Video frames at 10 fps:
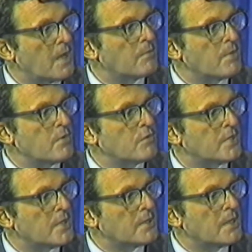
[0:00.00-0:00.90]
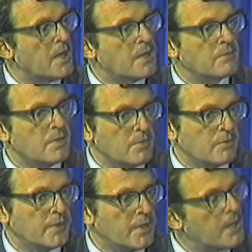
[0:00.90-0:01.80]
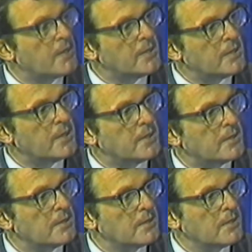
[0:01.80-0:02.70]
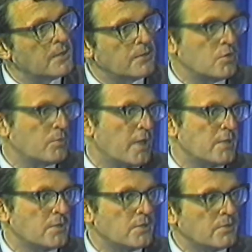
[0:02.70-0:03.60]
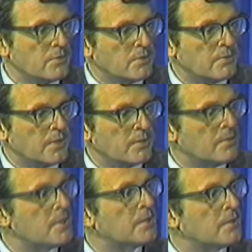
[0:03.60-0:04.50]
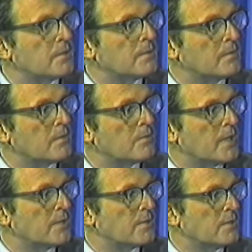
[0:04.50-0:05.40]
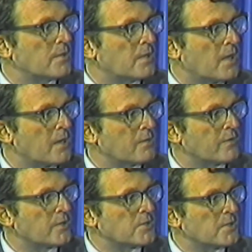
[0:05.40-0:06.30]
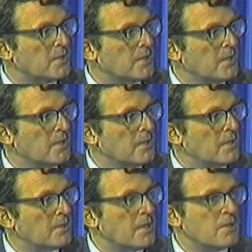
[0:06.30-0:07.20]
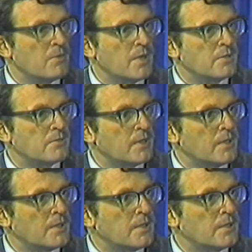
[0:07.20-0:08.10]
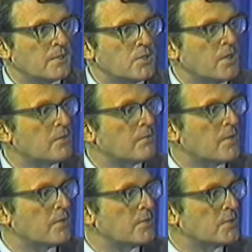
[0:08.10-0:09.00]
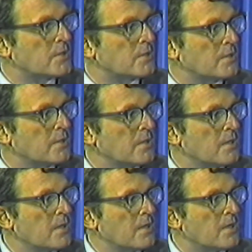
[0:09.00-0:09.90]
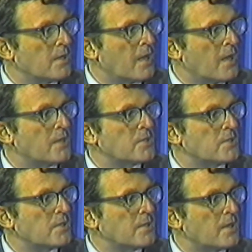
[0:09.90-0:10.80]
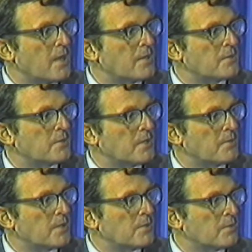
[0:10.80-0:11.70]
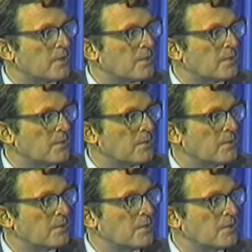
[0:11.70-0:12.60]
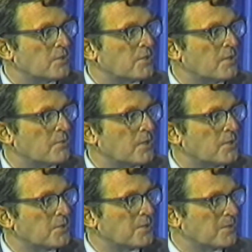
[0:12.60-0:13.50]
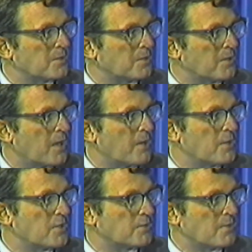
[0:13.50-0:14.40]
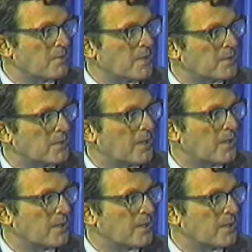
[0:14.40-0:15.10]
And we moved to Indiana. We moved to Cary, Indiana. Two places students went to work and who went to Indiana University. They either went to work in General Motors in Anderson, Indiana, or they went to work in Steelworks in Cary, so we went to Cary.